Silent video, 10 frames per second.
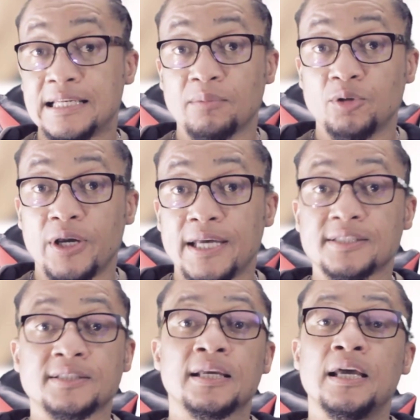
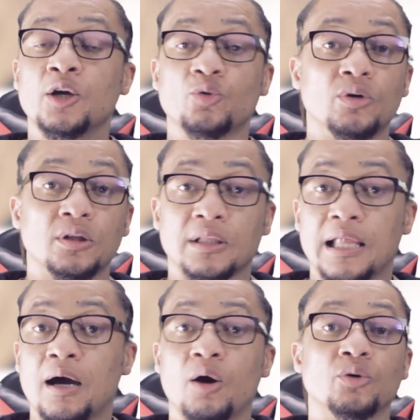AWS, Google
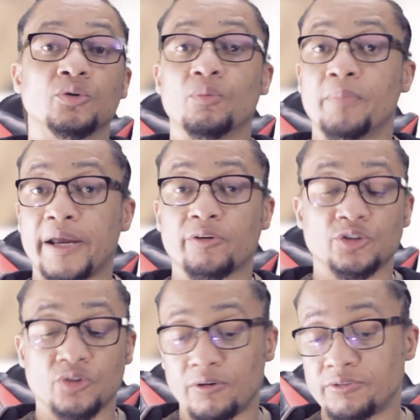Cloud, or
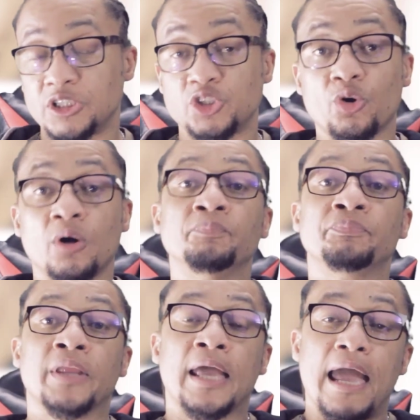Microsoft
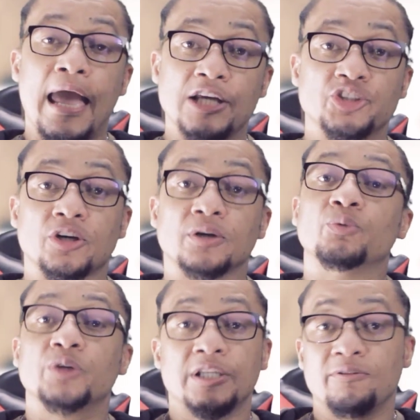Azure,
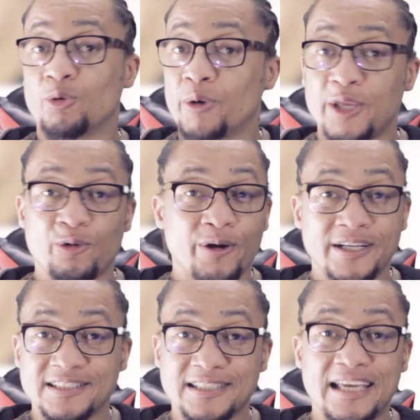whichever way you
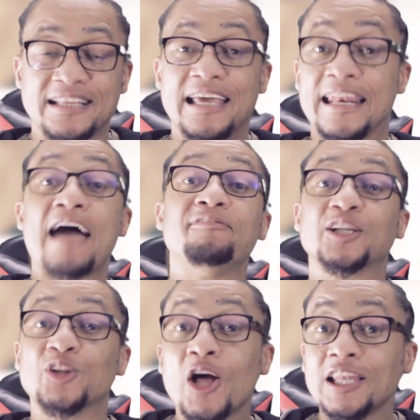want to say it. And
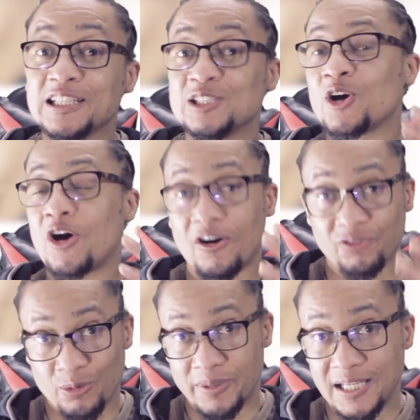having knowledge
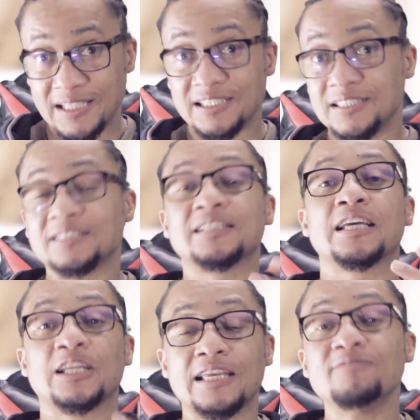about Kubernetes
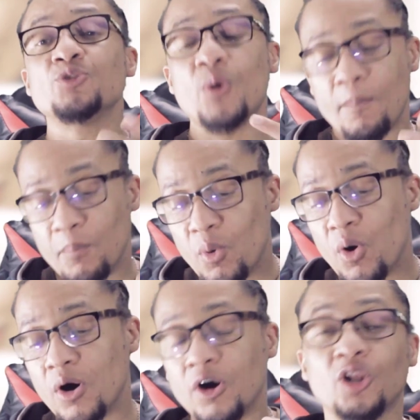gives you a
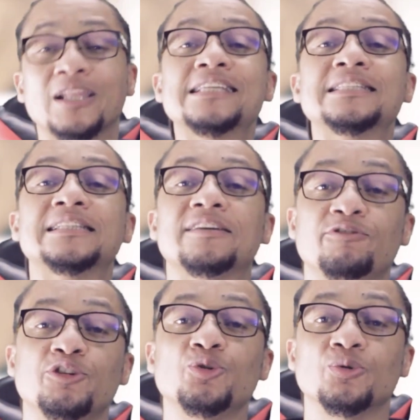more
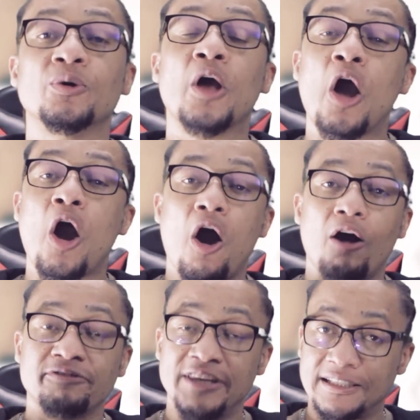holistic view
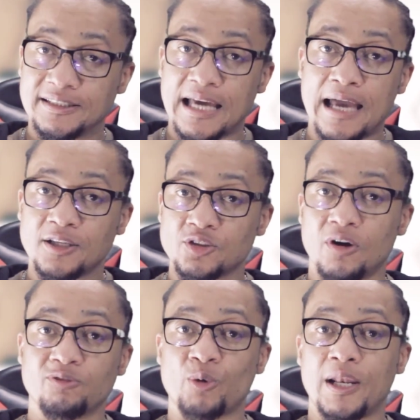of the entire
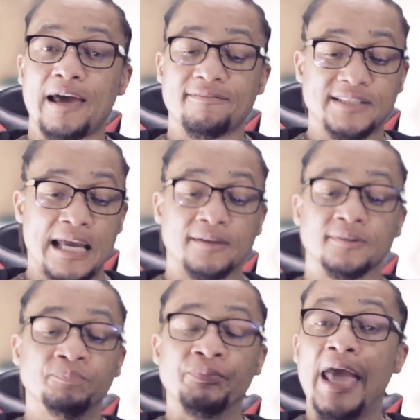software
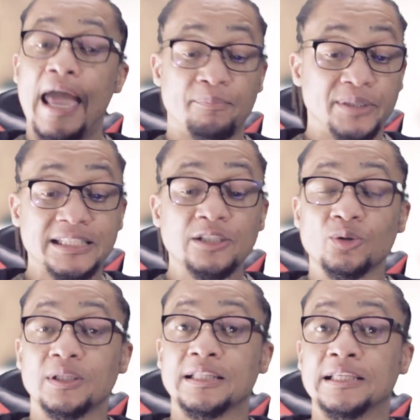lifecycle, and
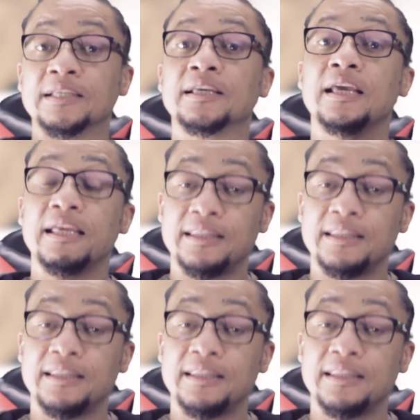particularly